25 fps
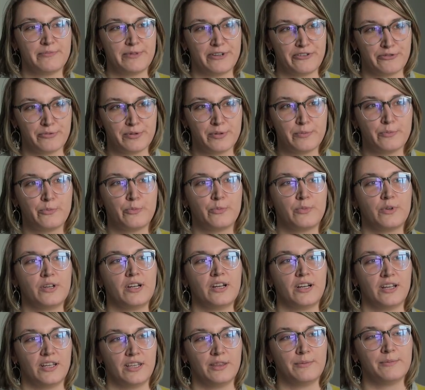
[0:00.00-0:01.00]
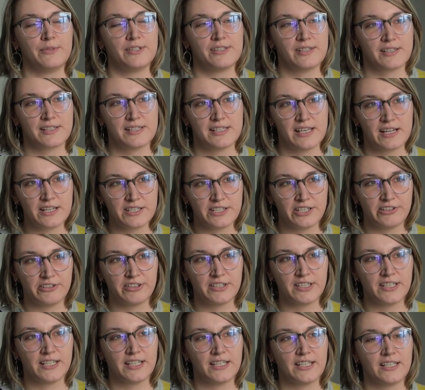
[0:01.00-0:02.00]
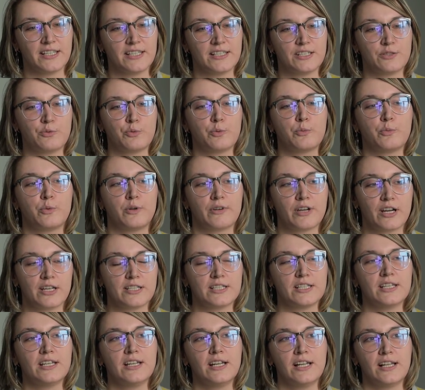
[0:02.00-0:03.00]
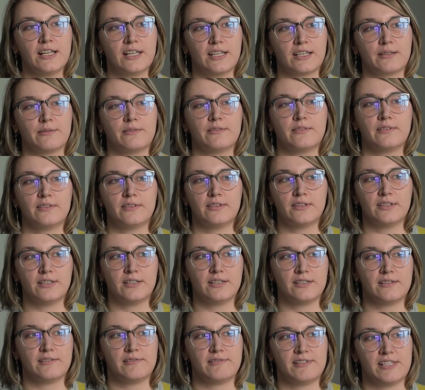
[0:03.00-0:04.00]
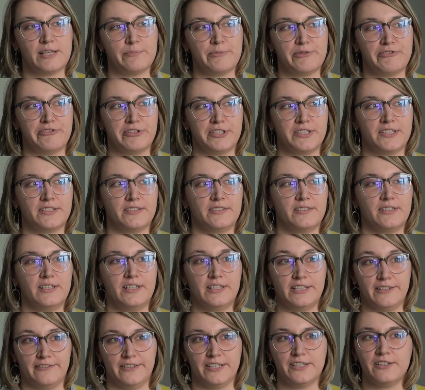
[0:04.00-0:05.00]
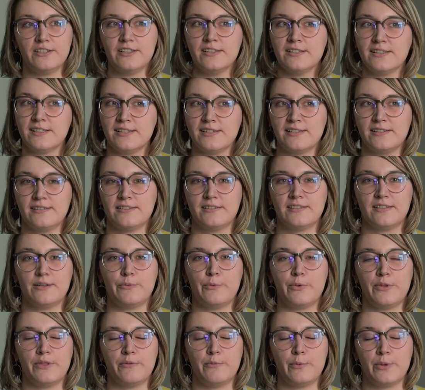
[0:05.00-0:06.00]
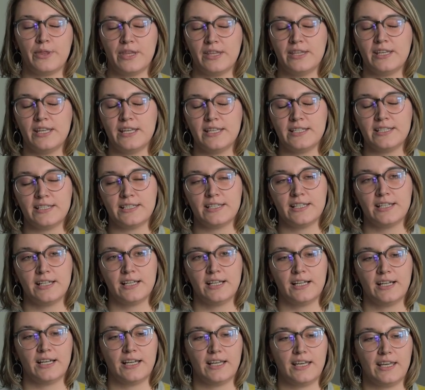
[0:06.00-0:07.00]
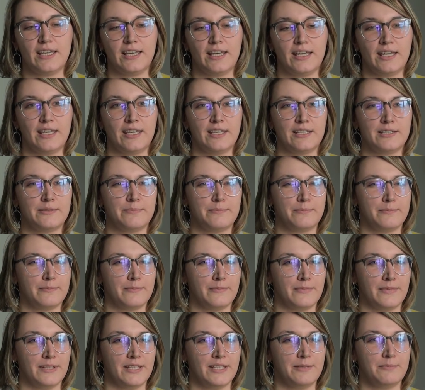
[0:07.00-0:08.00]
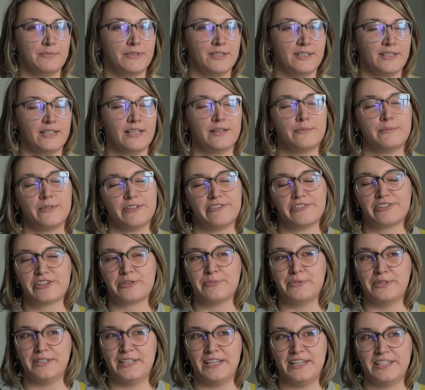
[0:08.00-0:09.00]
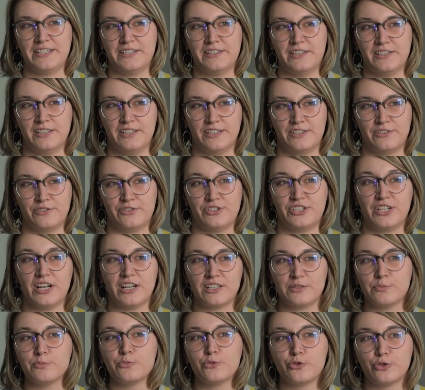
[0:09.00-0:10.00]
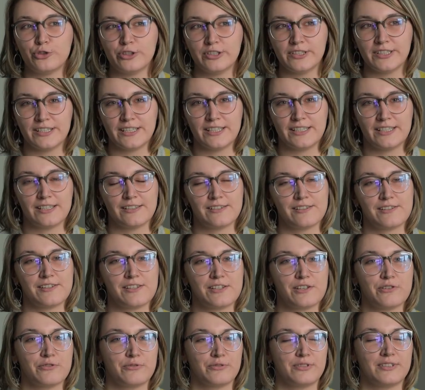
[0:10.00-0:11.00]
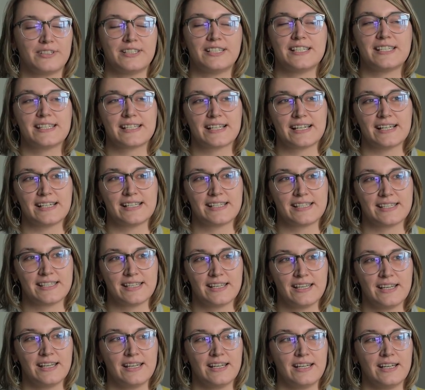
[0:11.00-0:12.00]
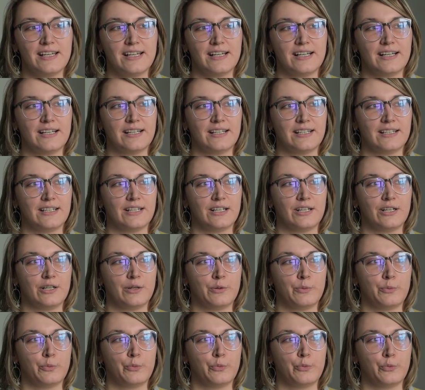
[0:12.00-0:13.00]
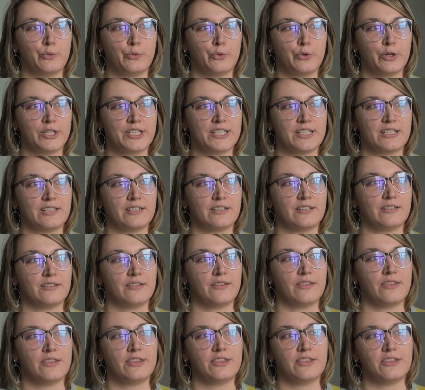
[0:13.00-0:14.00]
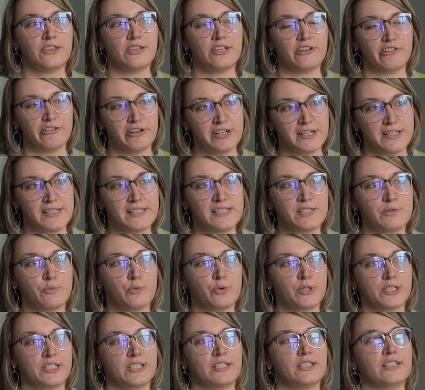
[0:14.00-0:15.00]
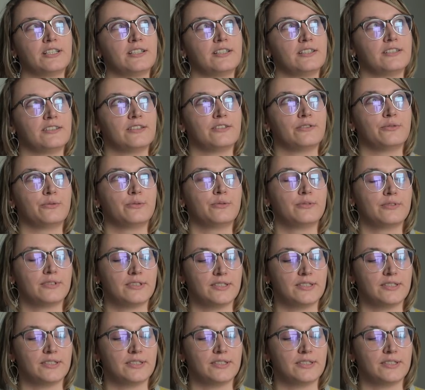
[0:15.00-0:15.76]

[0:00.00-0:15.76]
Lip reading: a problem in the music sector, and we got separate individuals within it. And maybe, yeah, my recommendation is chat more and also discuss what are the rights, what are, you know,